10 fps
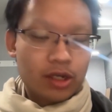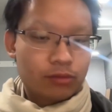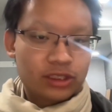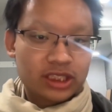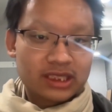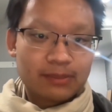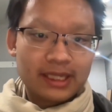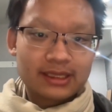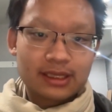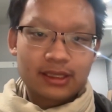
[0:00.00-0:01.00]
which is
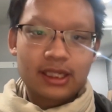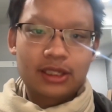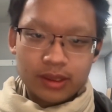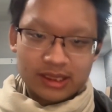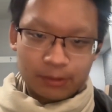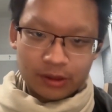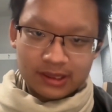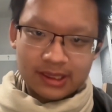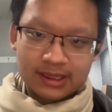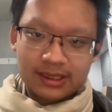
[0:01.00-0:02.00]
basically this
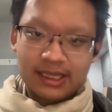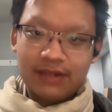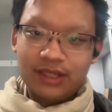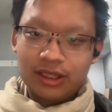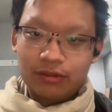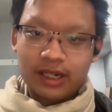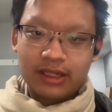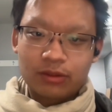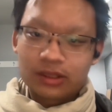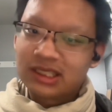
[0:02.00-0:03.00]
person is a safety
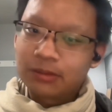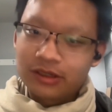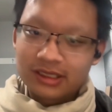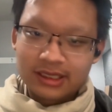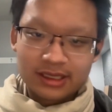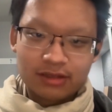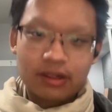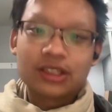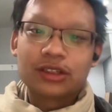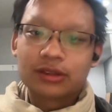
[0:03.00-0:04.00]
threat or this person is a
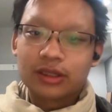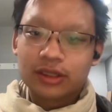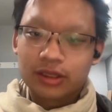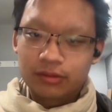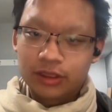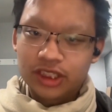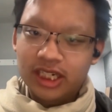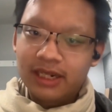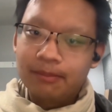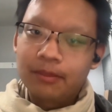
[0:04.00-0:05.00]
threat to the
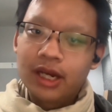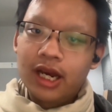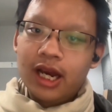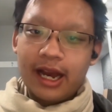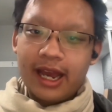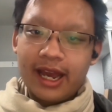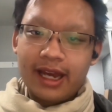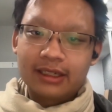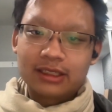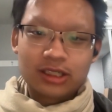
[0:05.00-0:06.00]
regime,
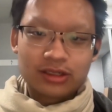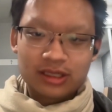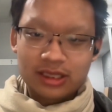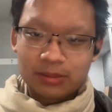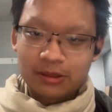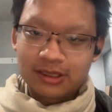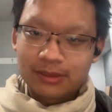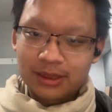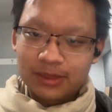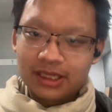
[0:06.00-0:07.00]
and so this person
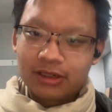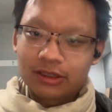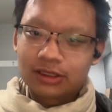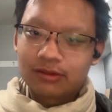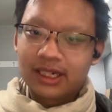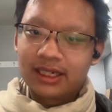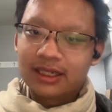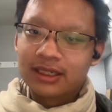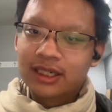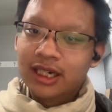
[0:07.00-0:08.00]
must be
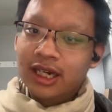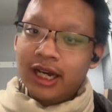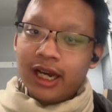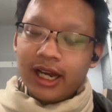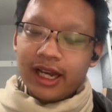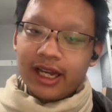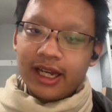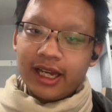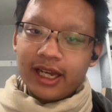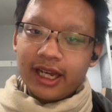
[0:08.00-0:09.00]
incarcerated.
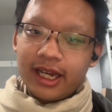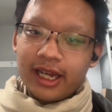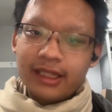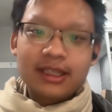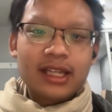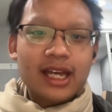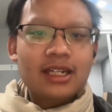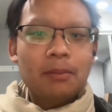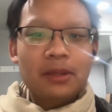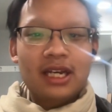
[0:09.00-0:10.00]
And then
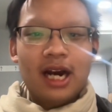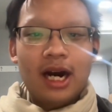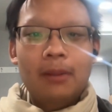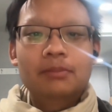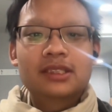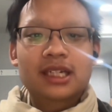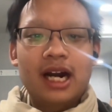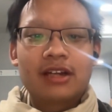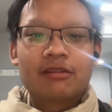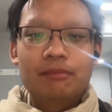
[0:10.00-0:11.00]
it becomes a
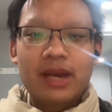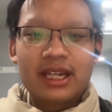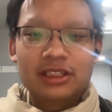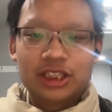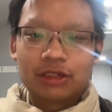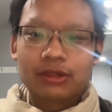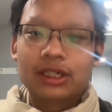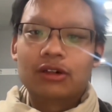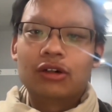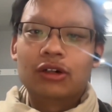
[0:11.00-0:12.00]
kind of
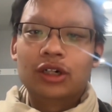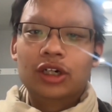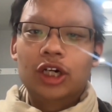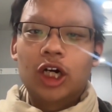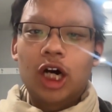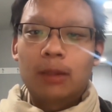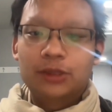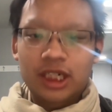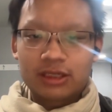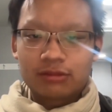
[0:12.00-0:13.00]
managerial
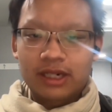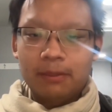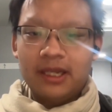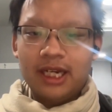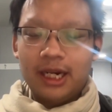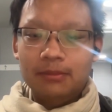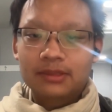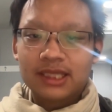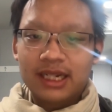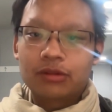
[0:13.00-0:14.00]
object, right? It
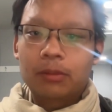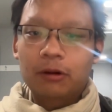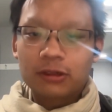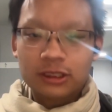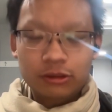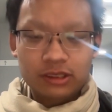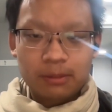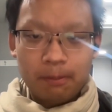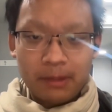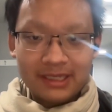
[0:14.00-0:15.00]
becomes that the person who is
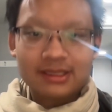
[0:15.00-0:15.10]
best